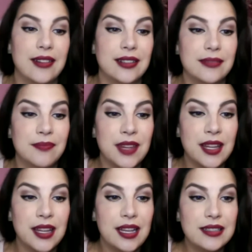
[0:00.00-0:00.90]
And
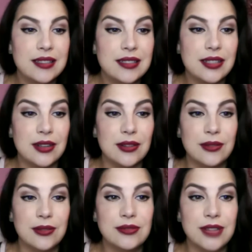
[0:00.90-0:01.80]

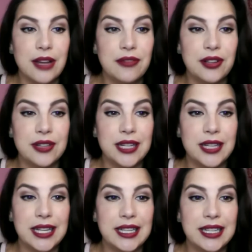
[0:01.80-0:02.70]
so definitely